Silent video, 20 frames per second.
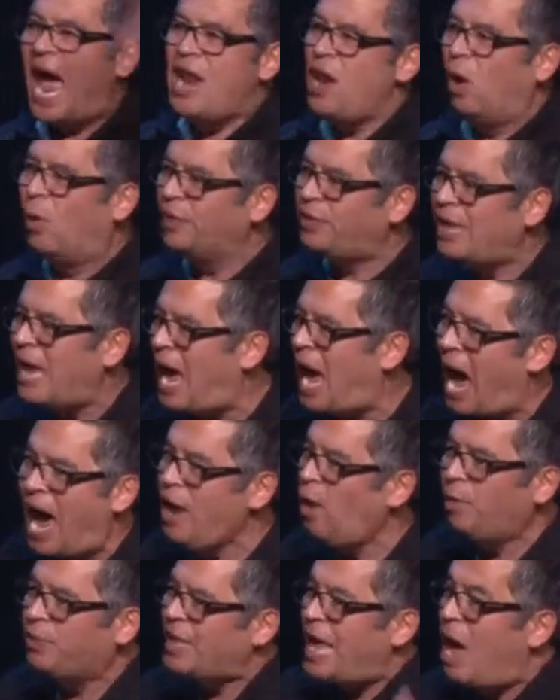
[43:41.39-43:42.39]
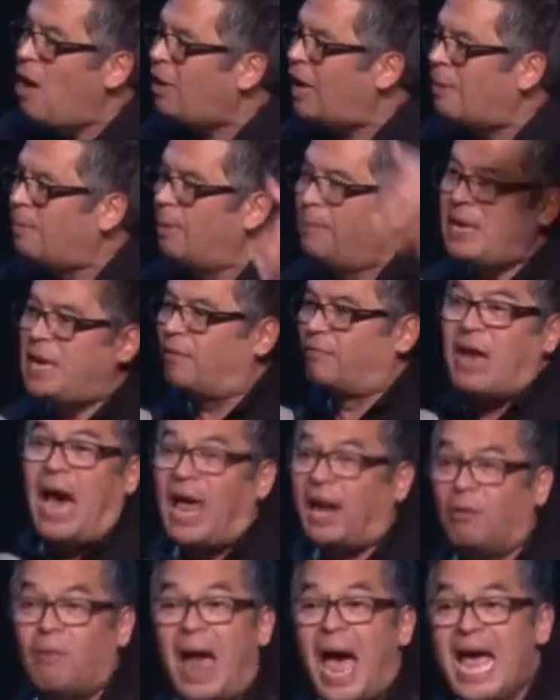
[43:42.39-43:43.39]
know what the, I know what the outcome will be of
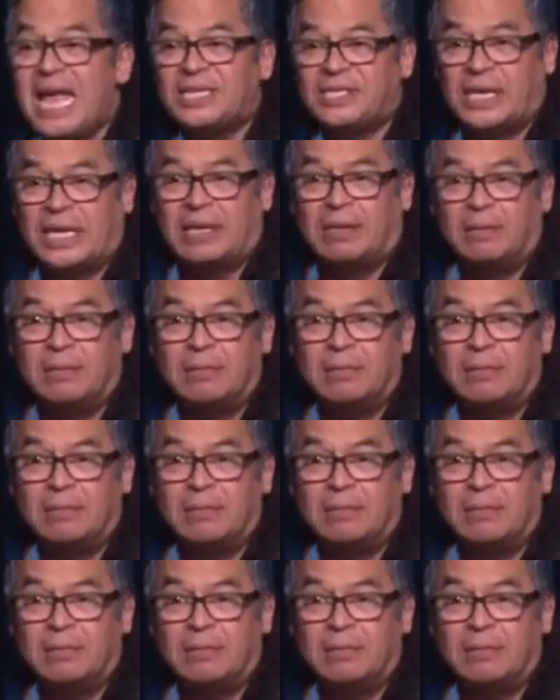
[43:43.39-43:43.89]
God arising.